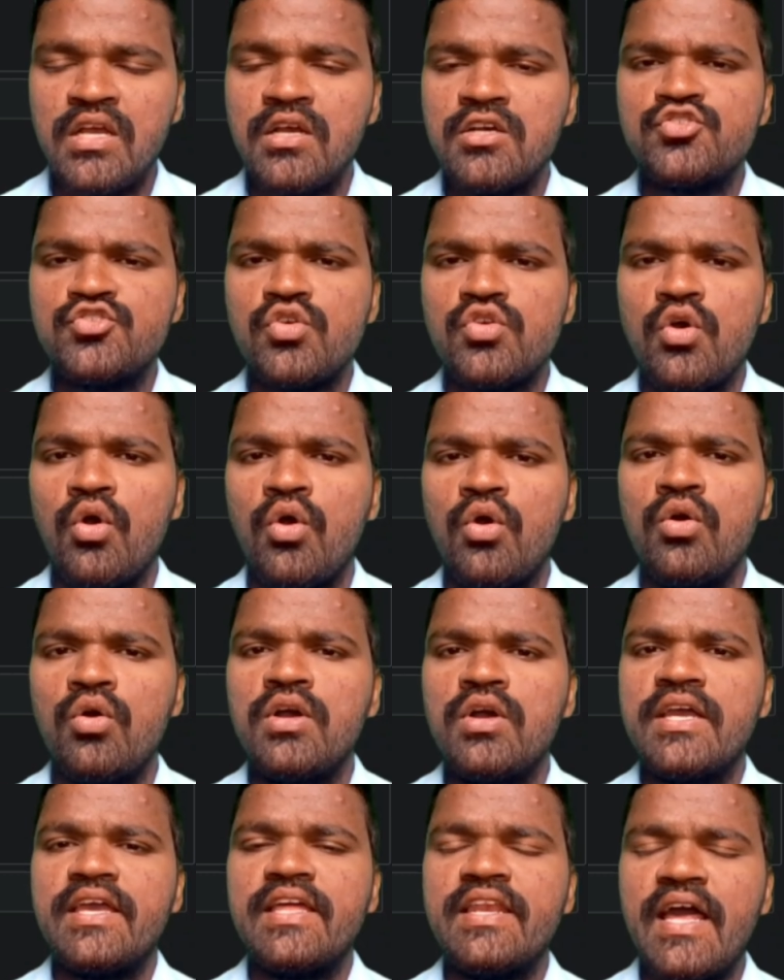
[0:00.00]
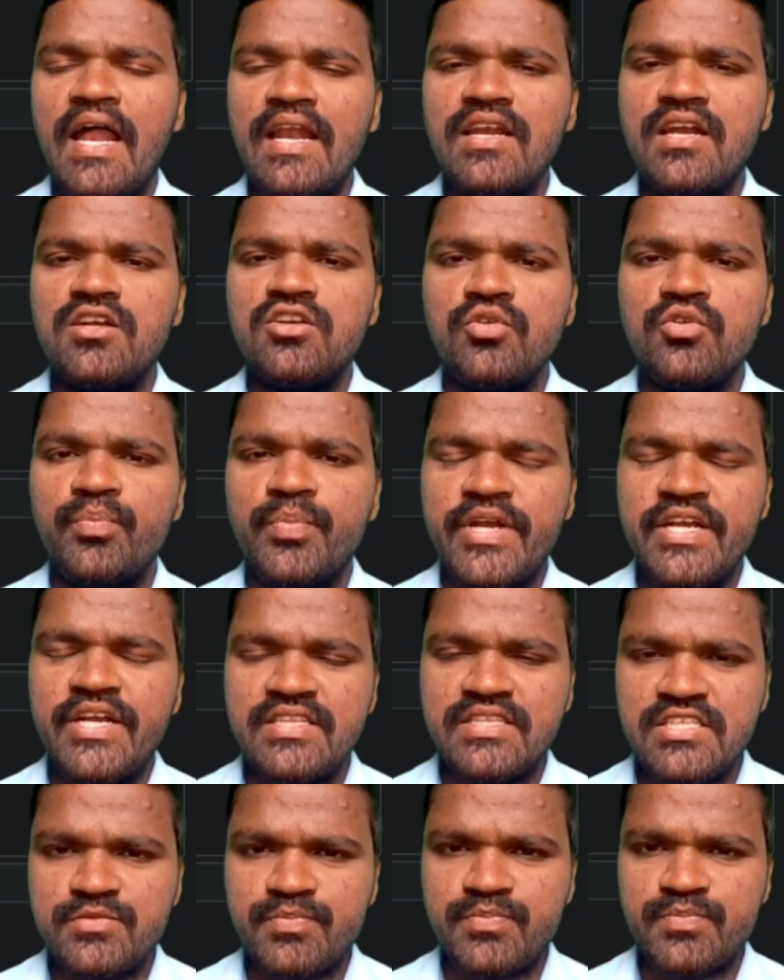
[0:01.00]
So in order to
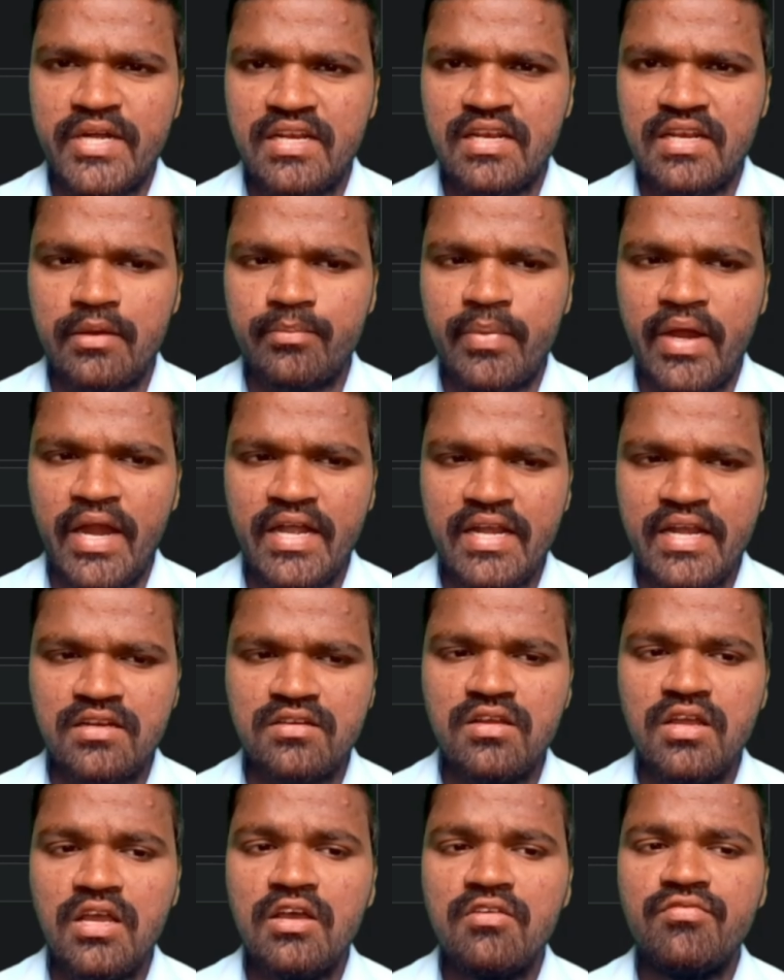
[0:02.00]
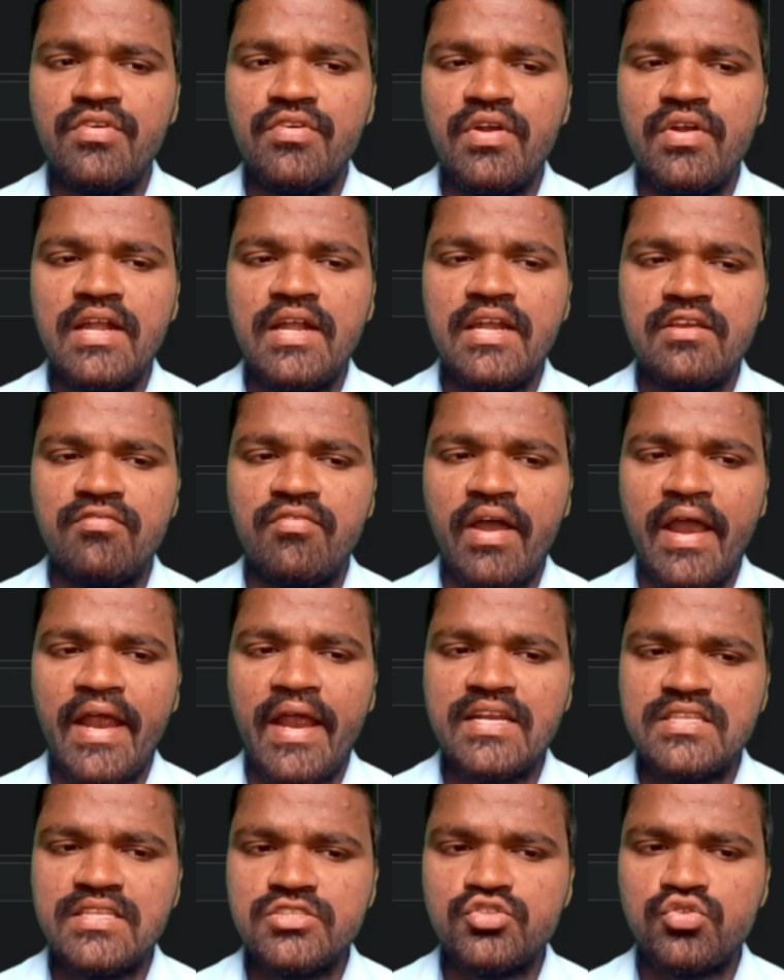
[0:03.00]
print this particular pattern, we will
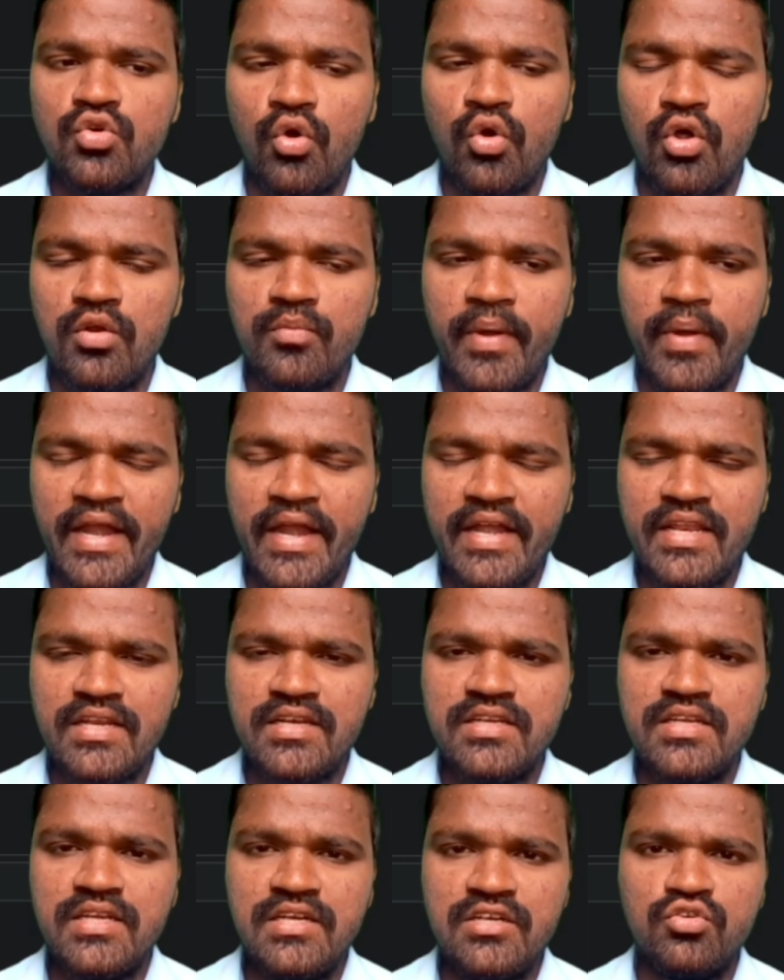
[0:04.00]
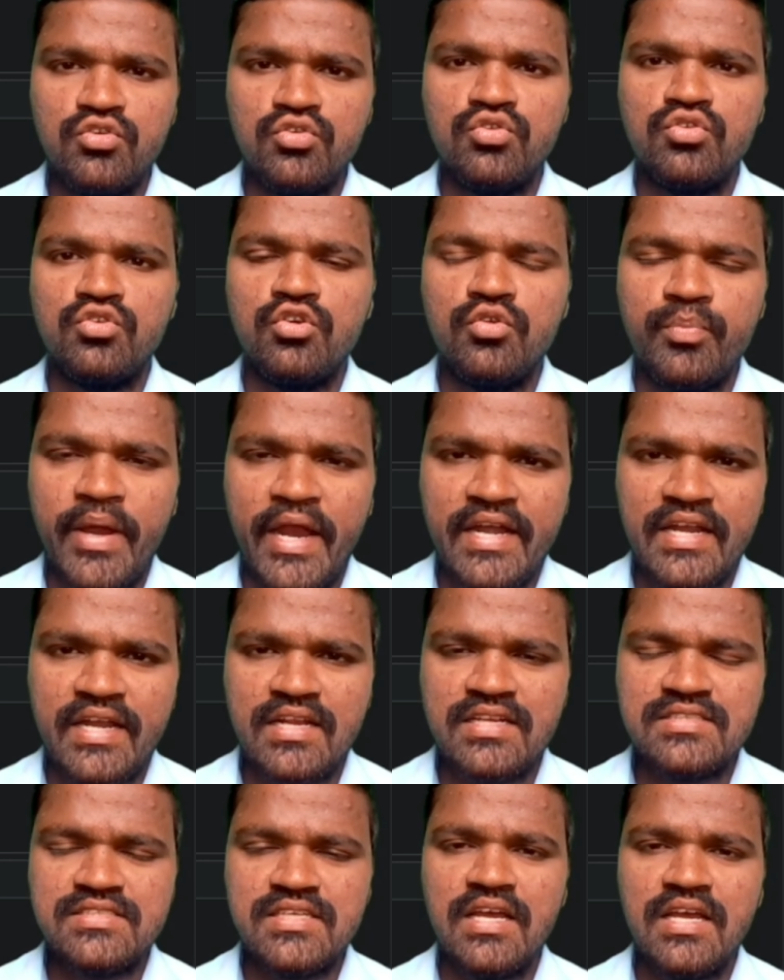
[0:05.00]
divide this whole pattern into 2
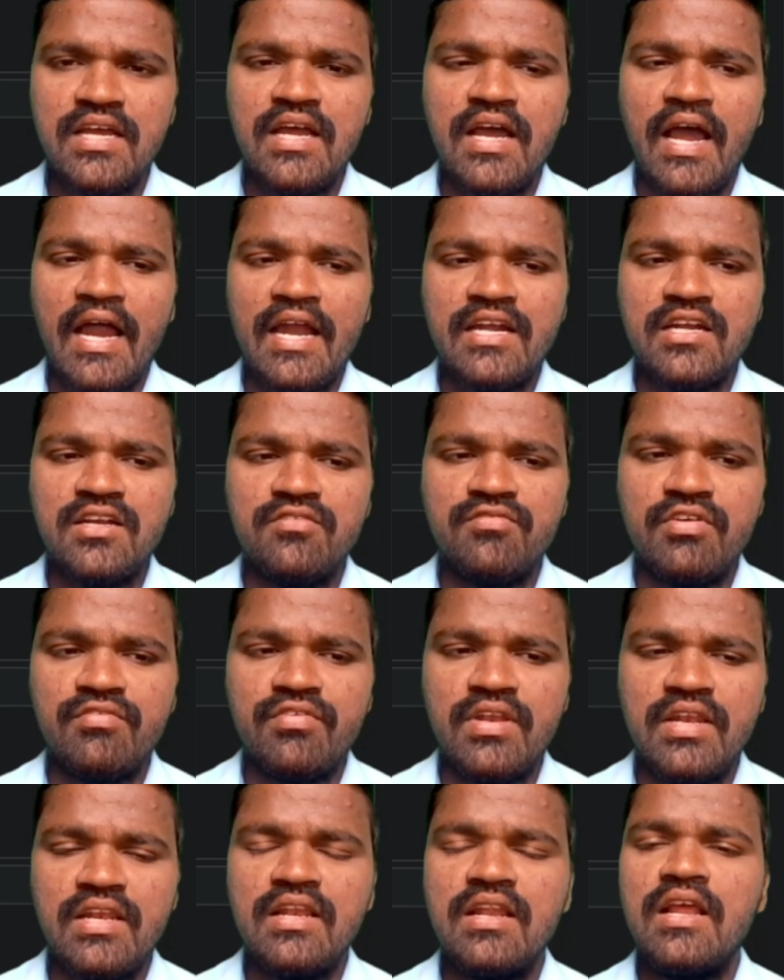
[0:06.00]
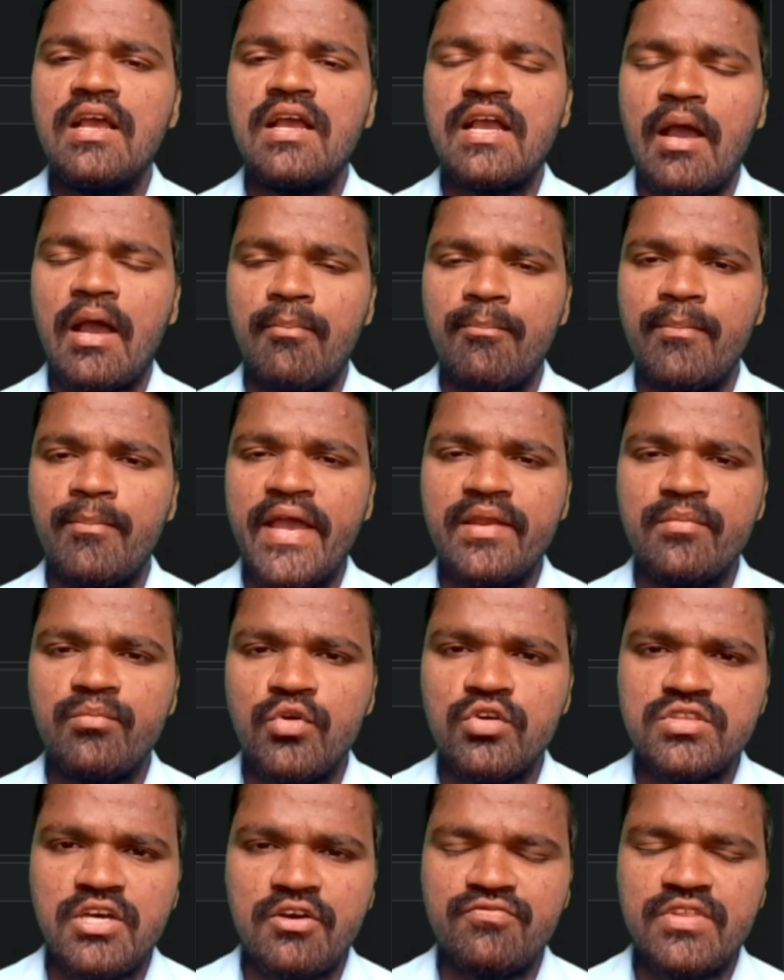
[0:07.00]
patterns, and we will combine
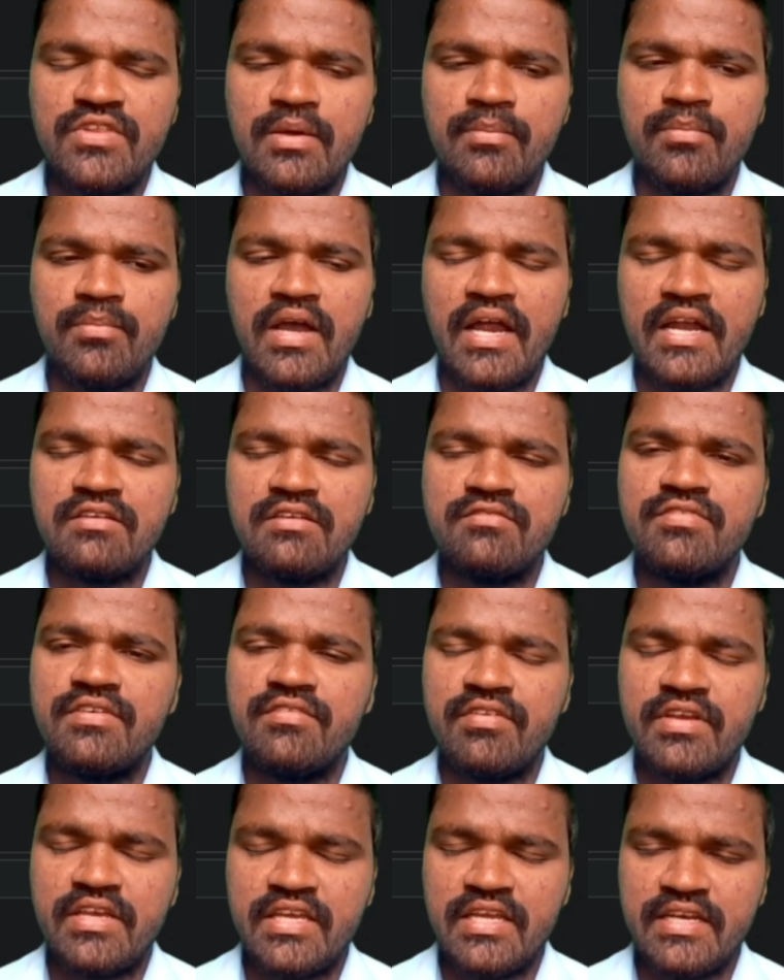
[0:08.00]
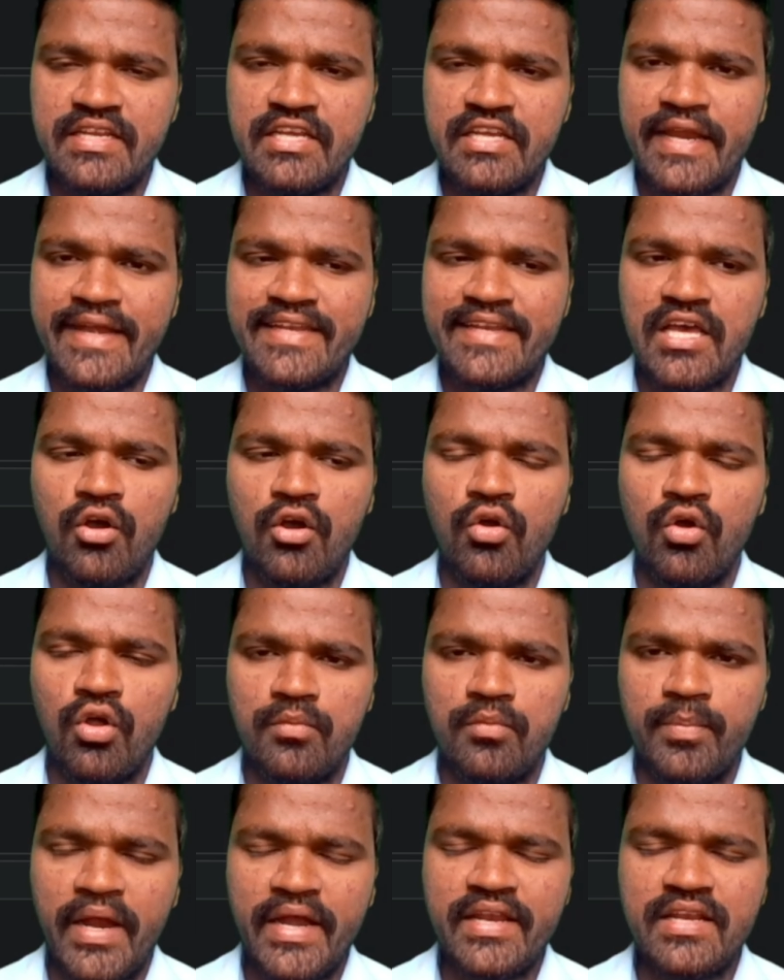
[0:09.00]
both of them and we can get the
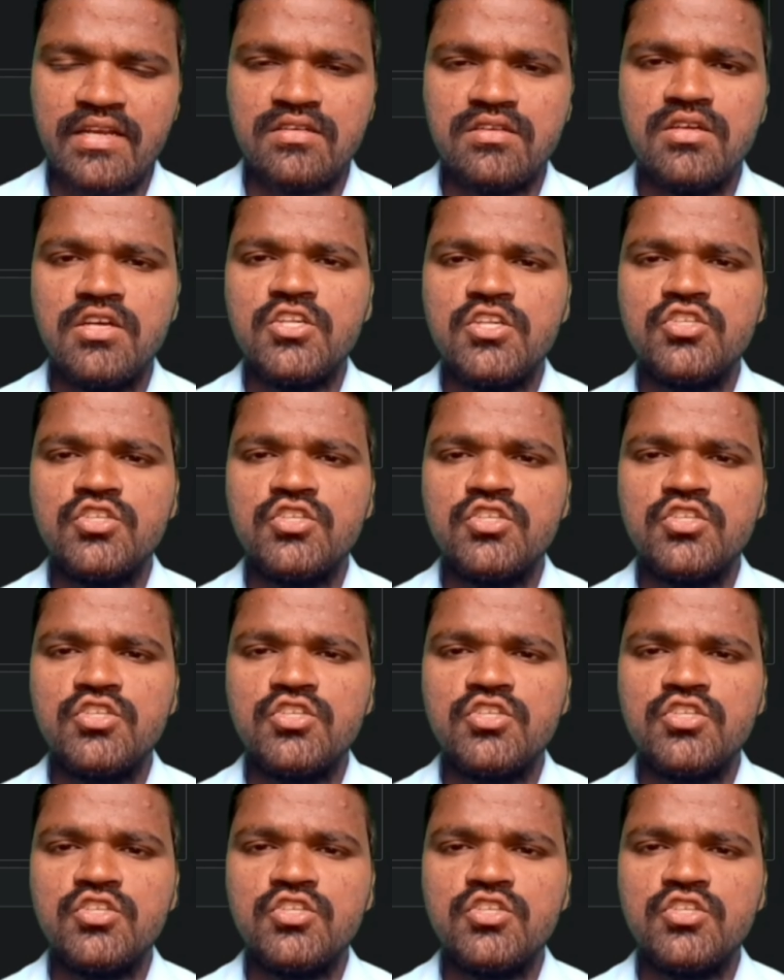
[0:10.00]
whole pattern.